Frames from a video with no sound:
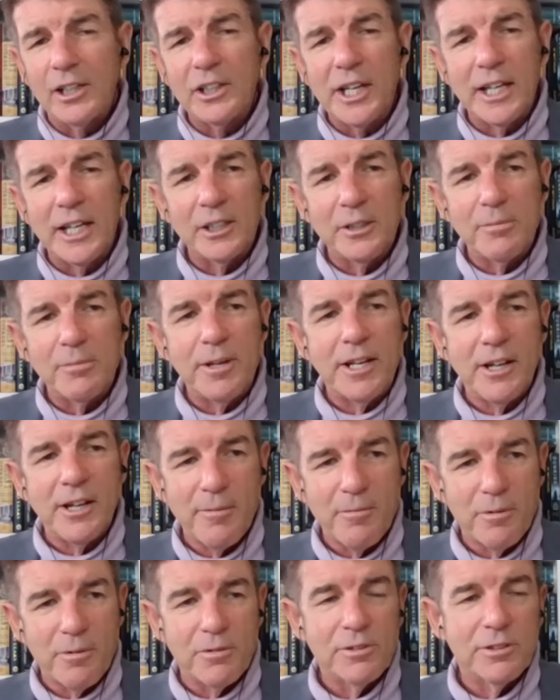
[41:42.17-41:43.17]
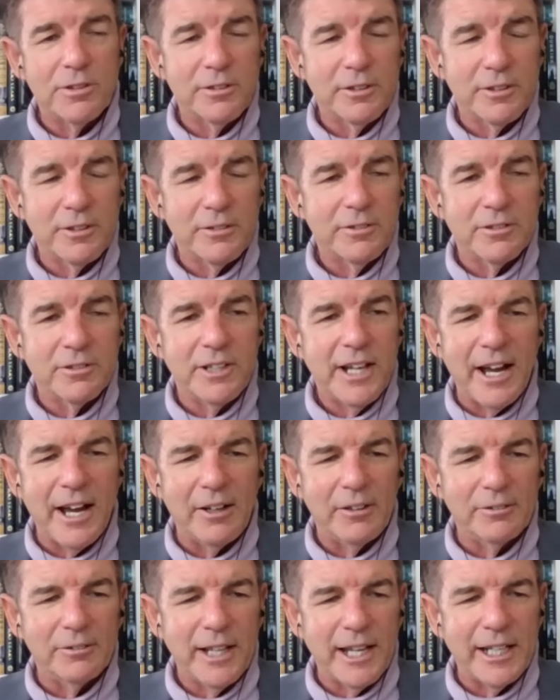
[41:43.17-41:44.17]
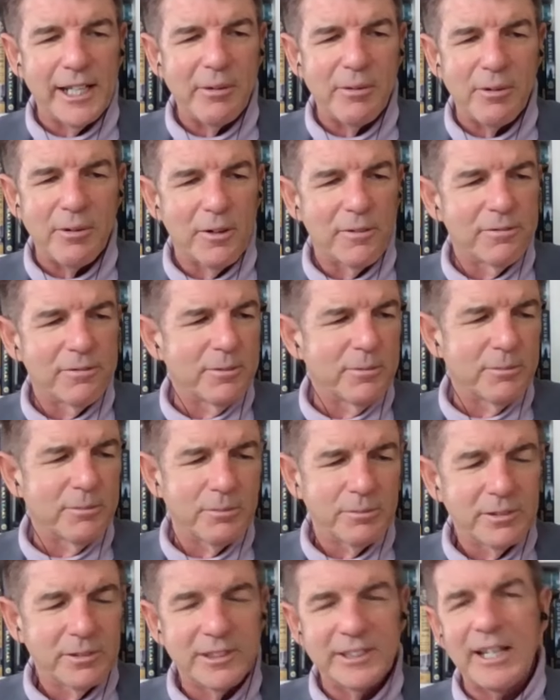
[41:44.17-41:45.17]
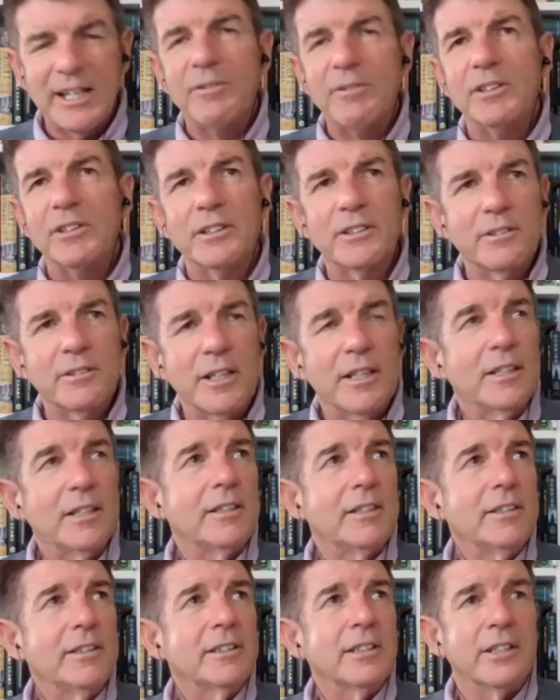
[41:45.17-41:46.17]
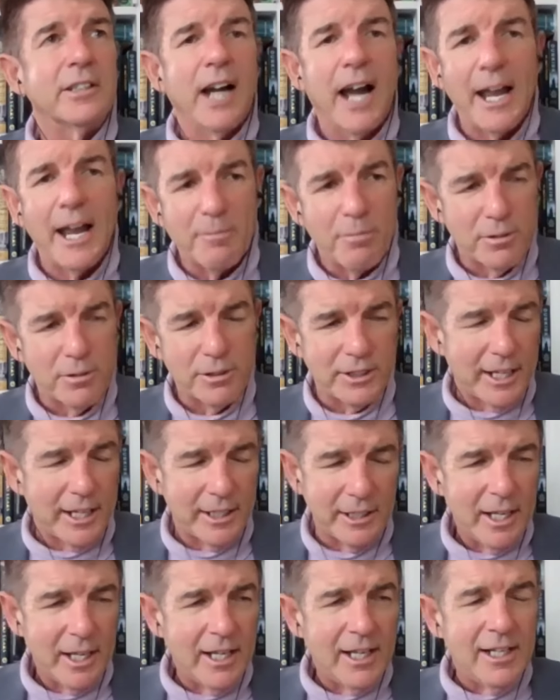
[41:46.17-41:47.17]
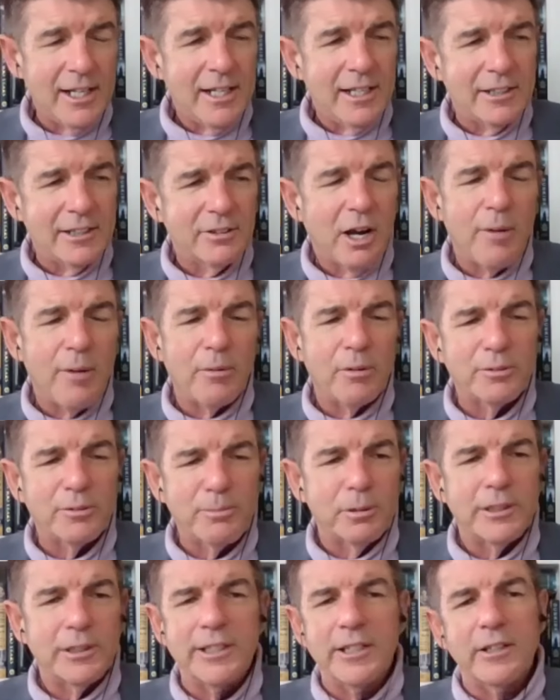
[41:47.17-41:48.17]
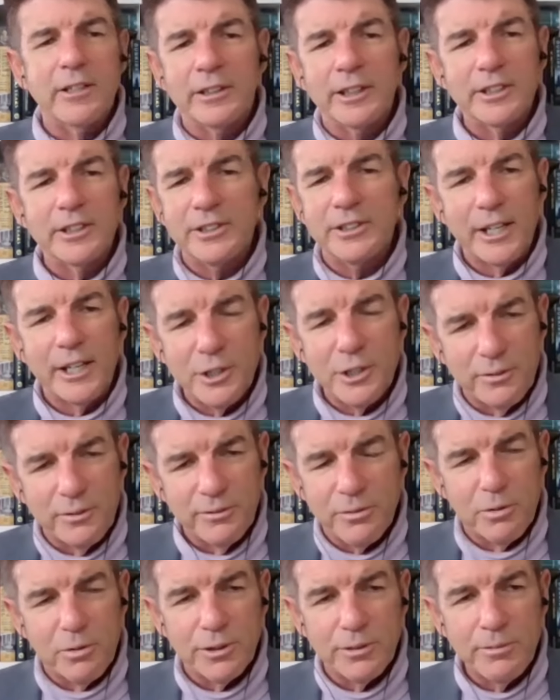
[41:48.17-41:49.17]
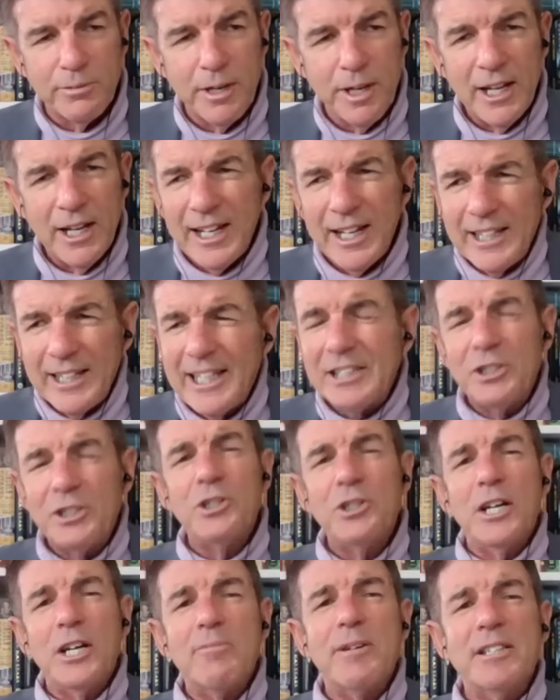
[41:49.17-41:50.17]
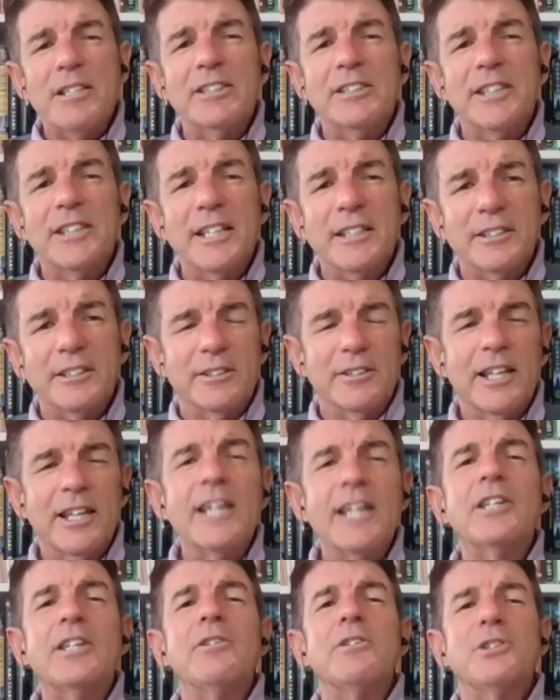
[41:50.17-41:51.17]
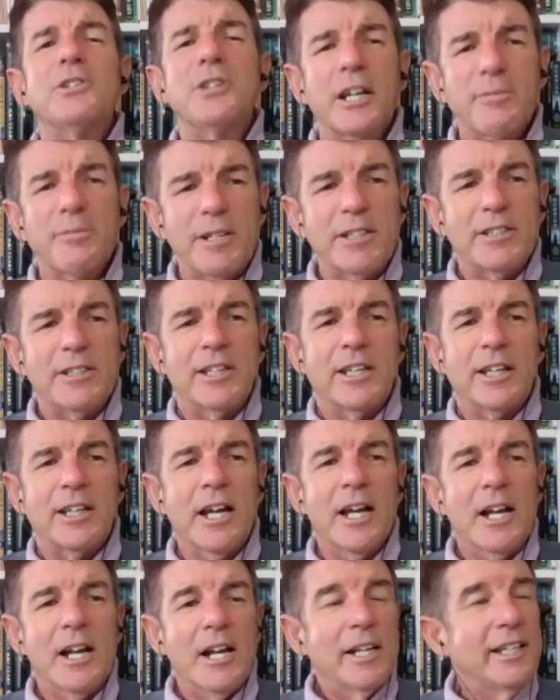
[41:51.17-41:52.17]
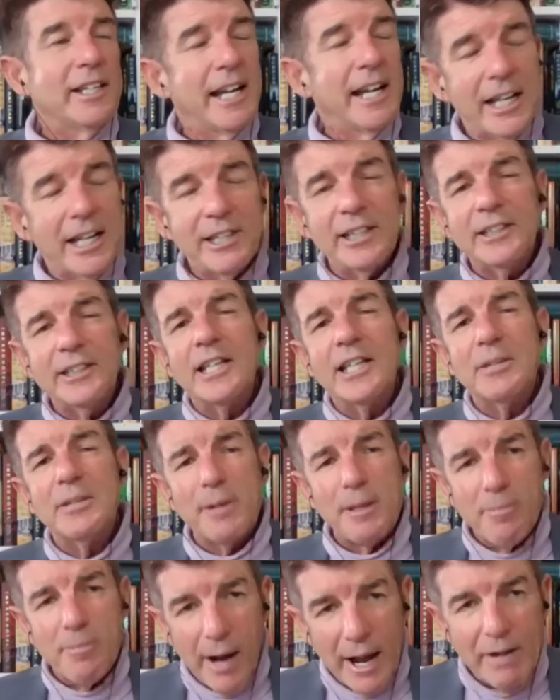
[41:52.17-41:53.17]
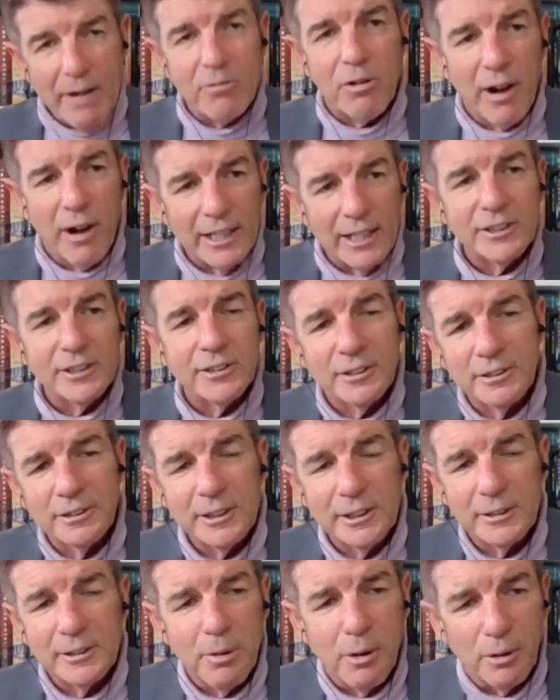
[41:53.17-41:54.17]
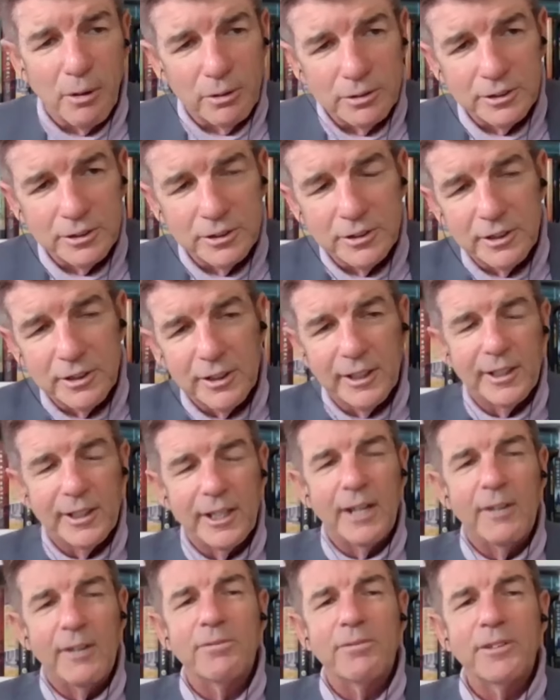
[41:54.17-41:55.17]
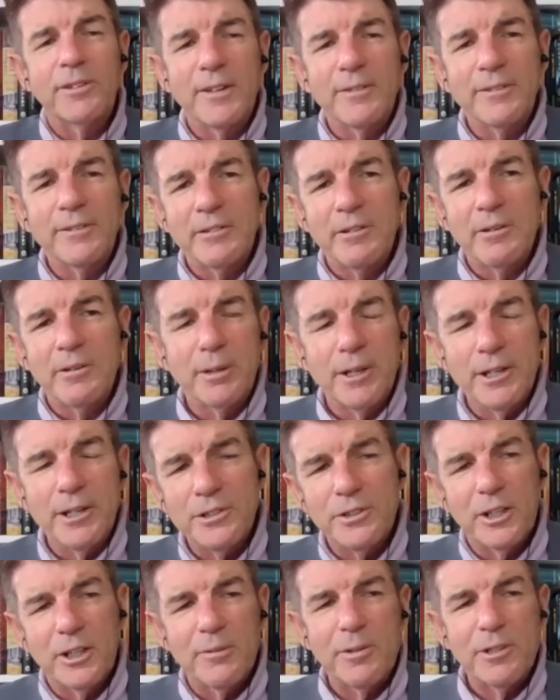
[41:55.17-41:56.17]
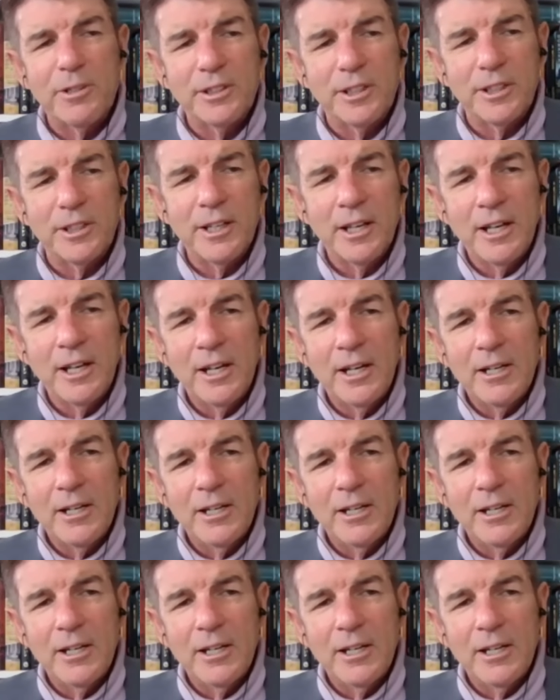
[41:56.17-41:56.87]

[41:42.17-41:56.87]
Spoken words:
on the NDP numbers. They're down anywhere from 7 to 9%. It's almost political extinction for them. And that's Jagmeet Singh. Thank you, Jagmeet Singh. Yeah, I think the NDP might rise in the polls if they replace Jagmeet Singh,